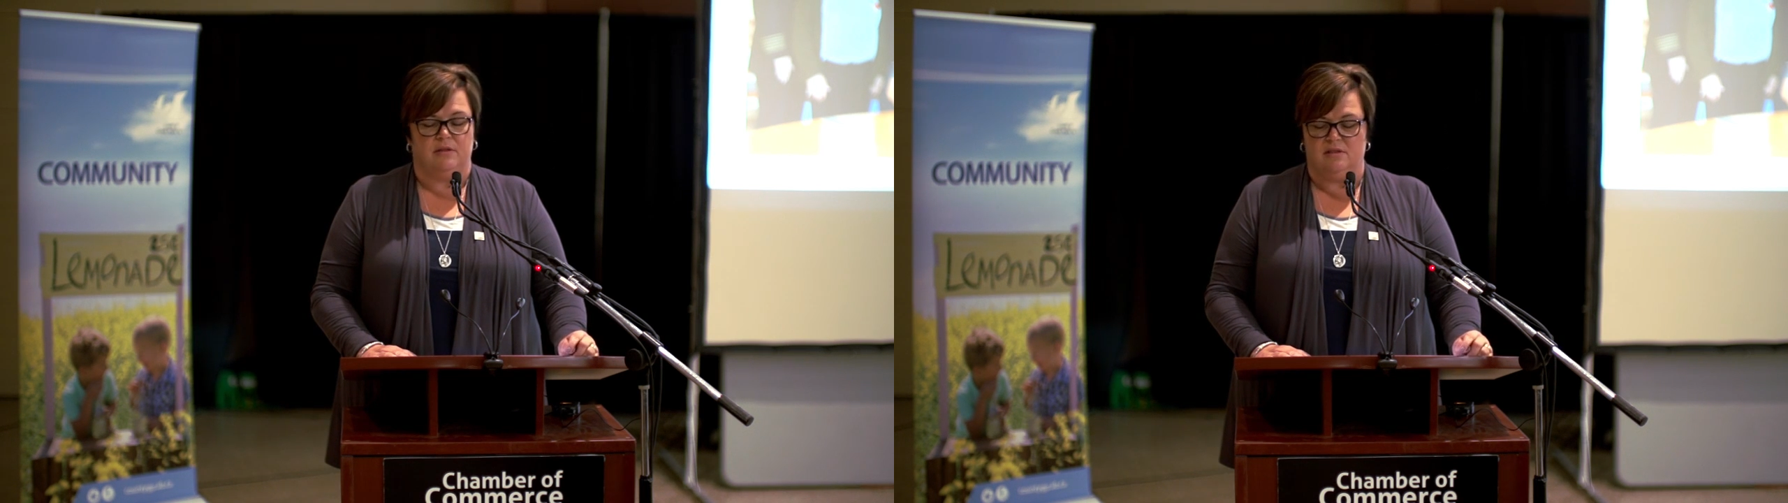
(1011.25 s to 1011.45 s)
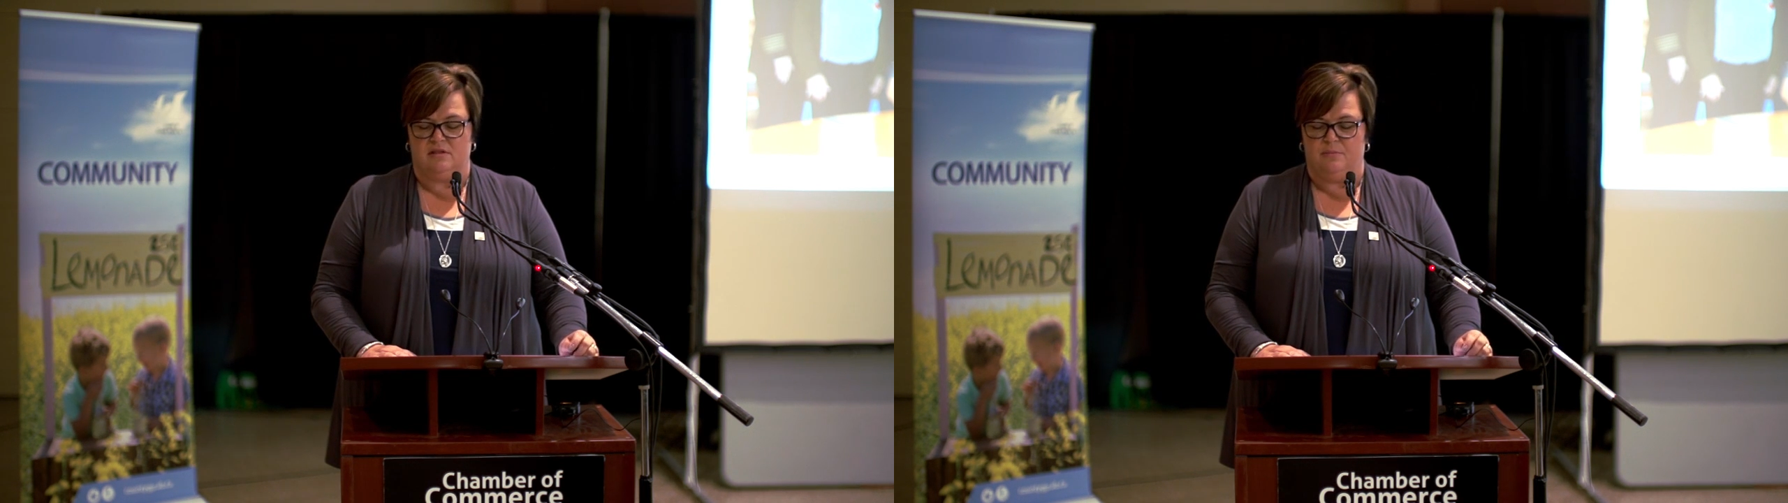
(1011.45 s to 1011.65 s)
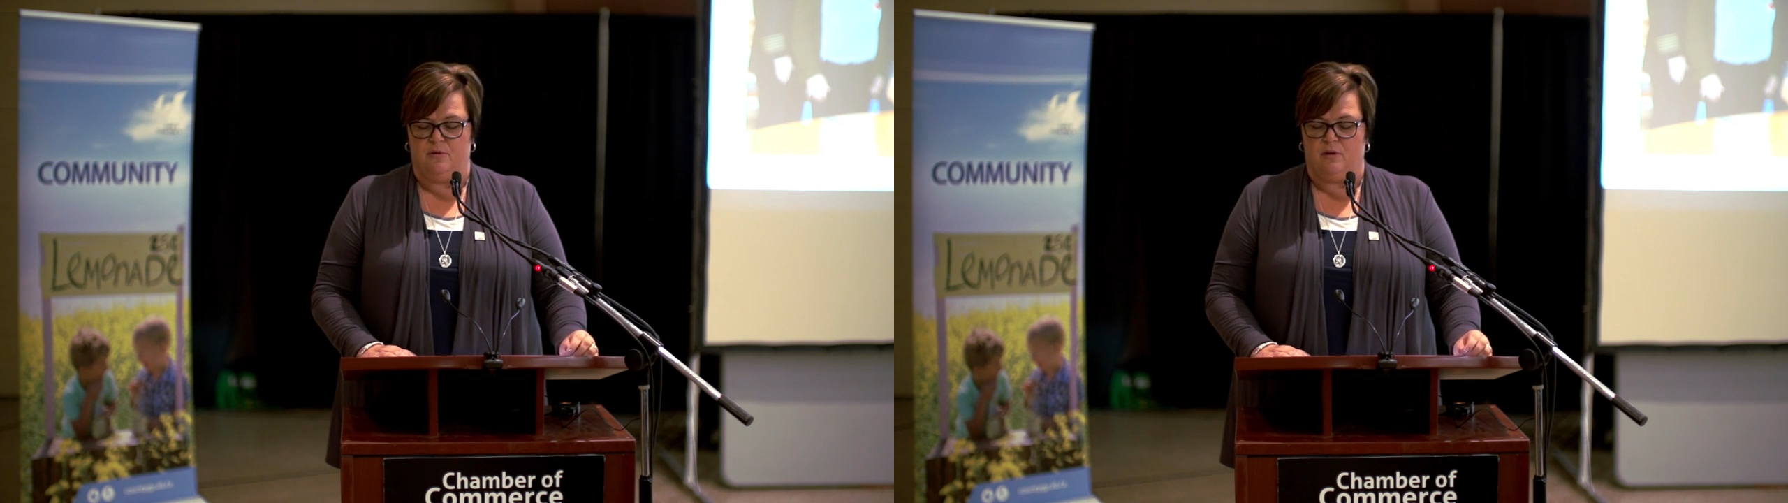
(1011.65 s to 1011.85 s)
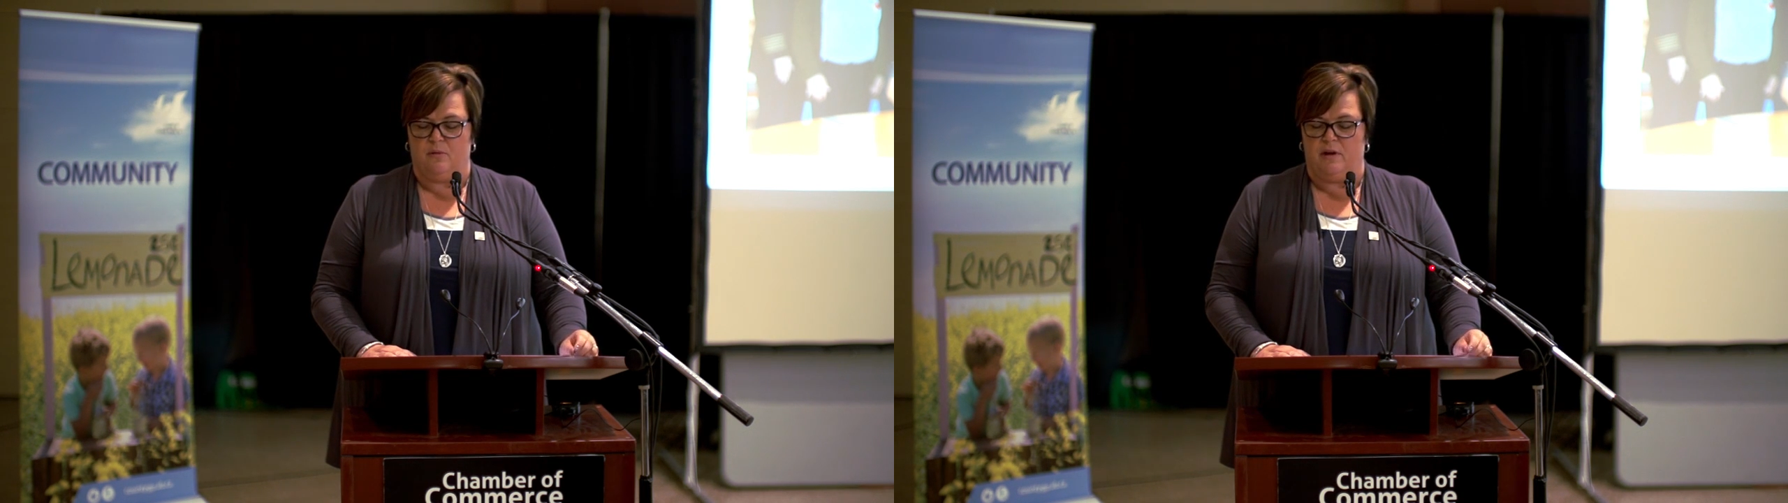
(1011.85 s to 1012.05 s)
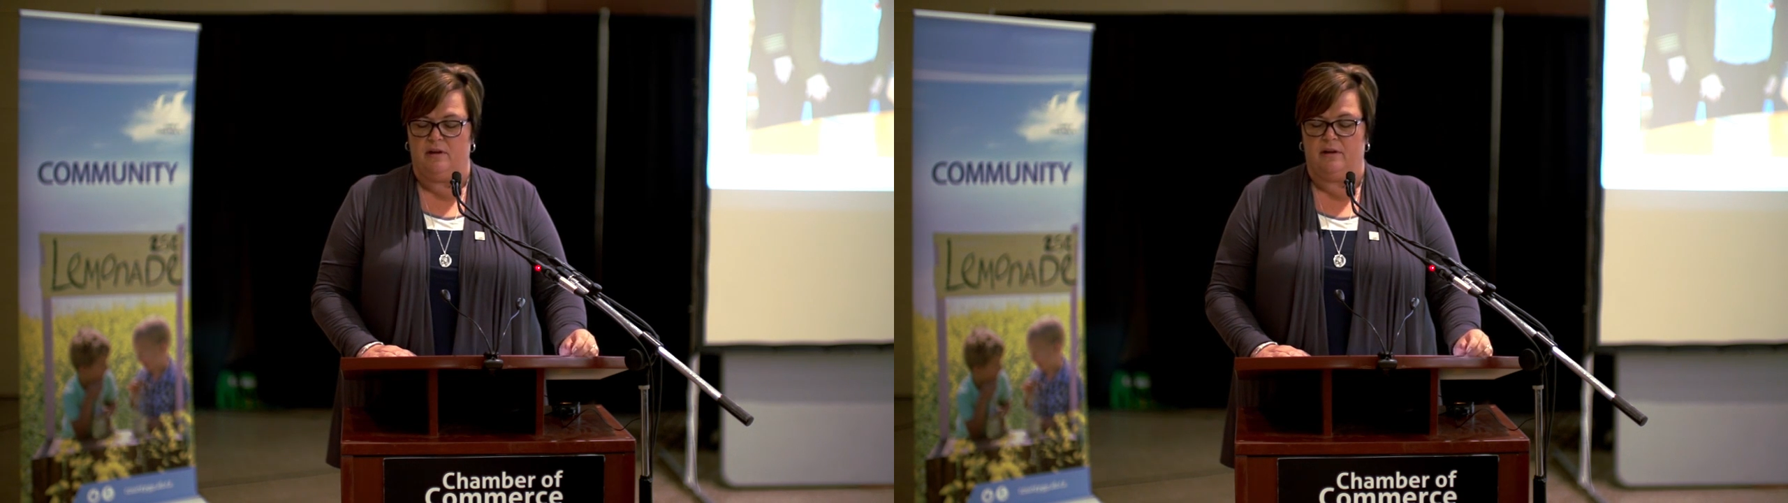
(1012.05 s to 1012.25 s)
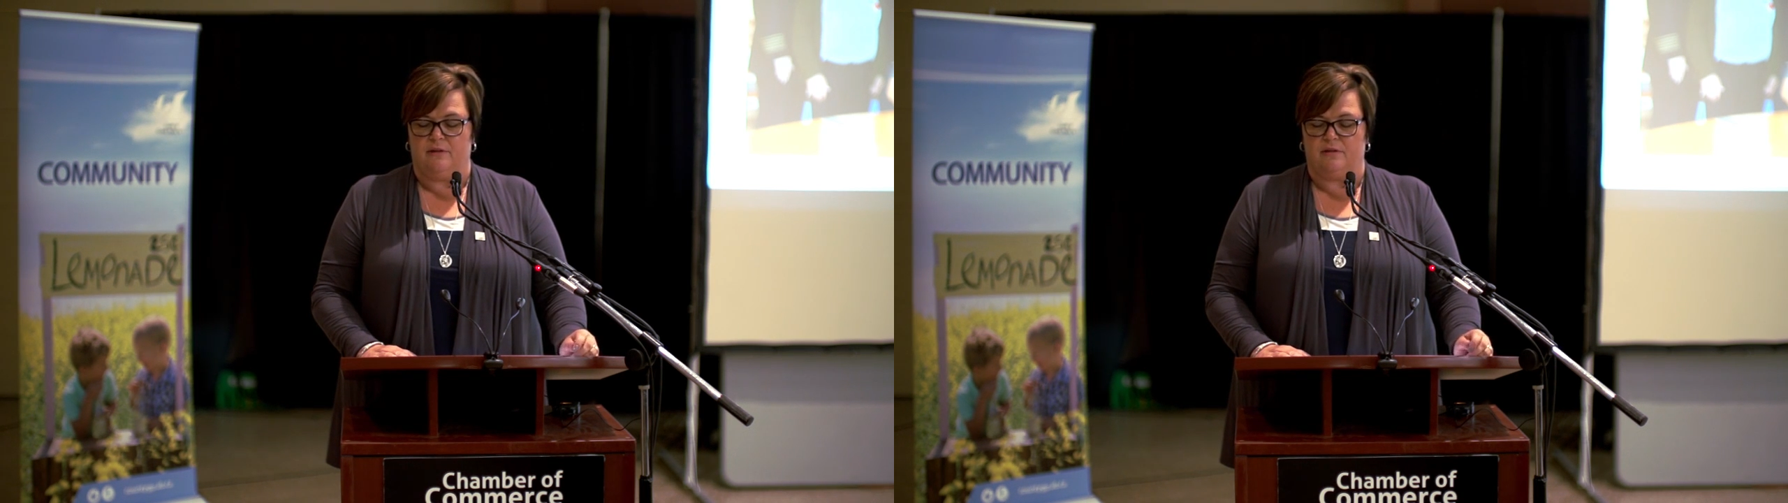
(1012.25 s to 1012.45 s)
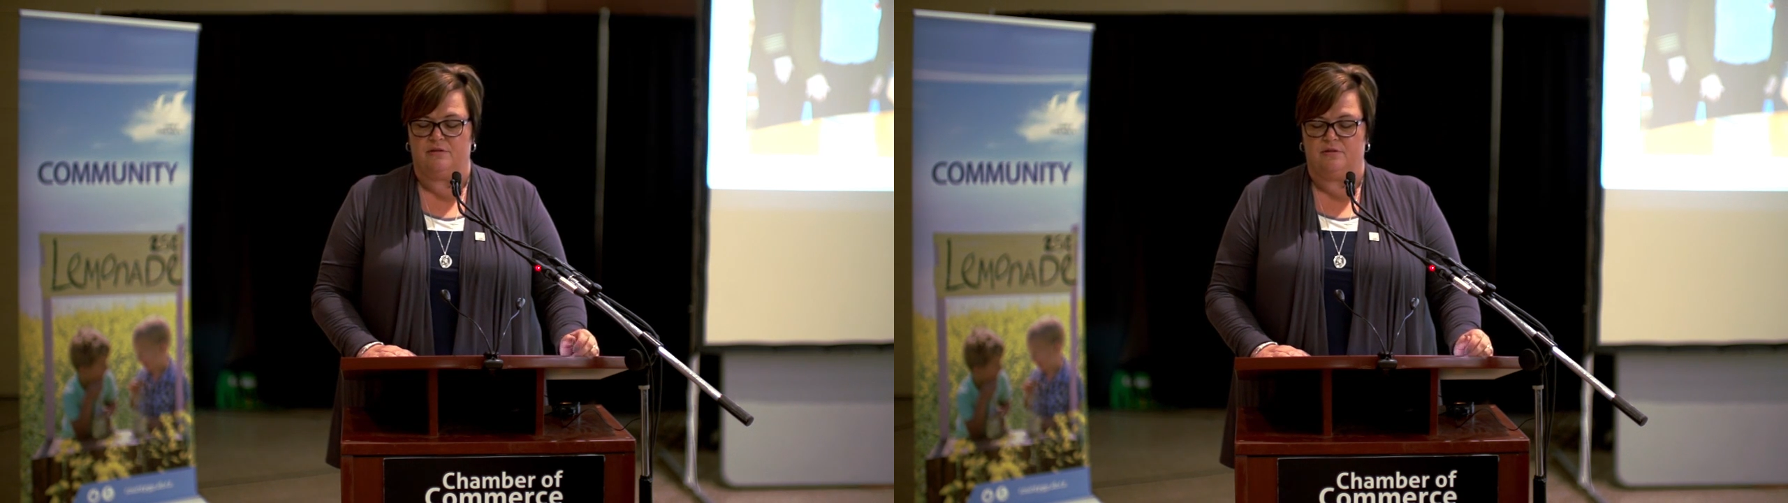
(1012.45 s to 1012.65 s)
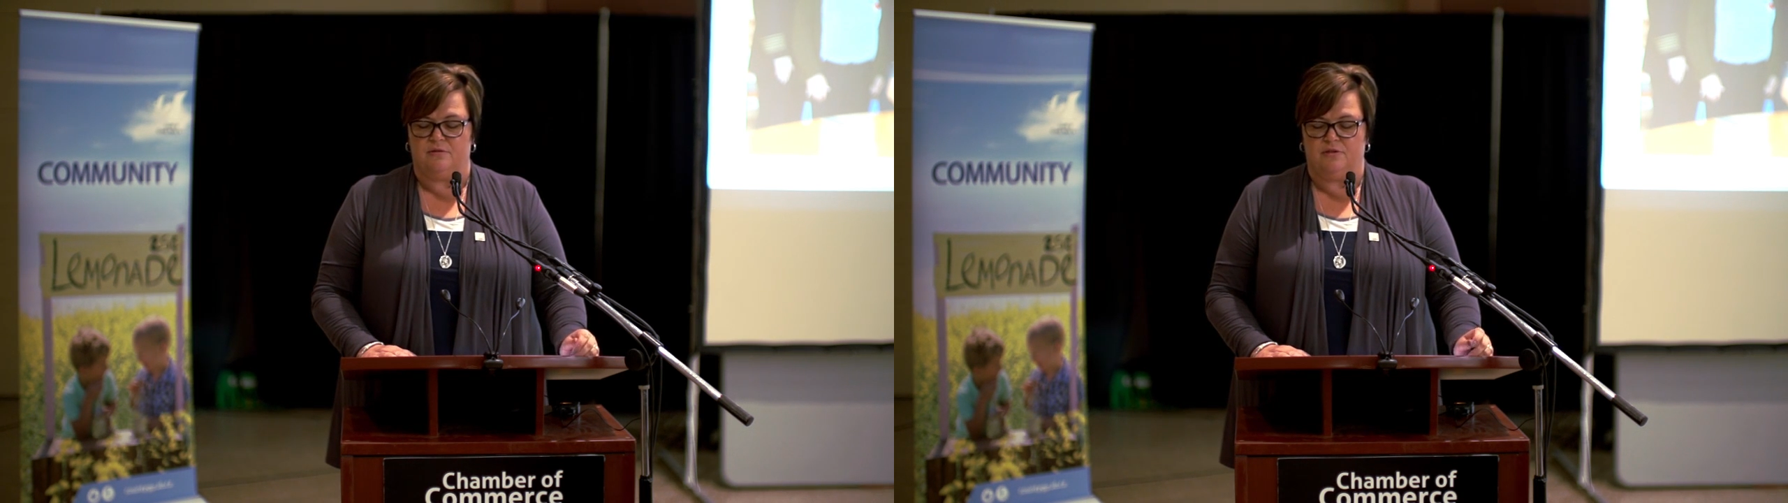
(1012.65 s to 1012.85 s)
who could support one
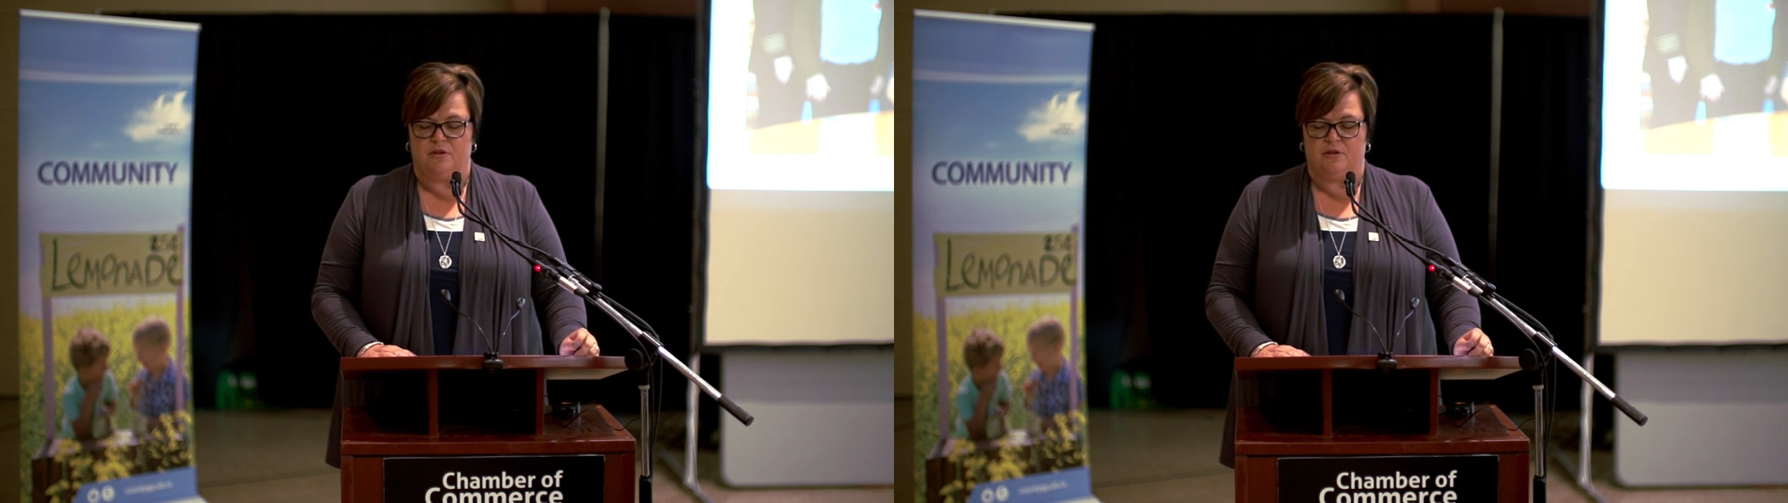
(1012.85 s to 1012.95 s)
another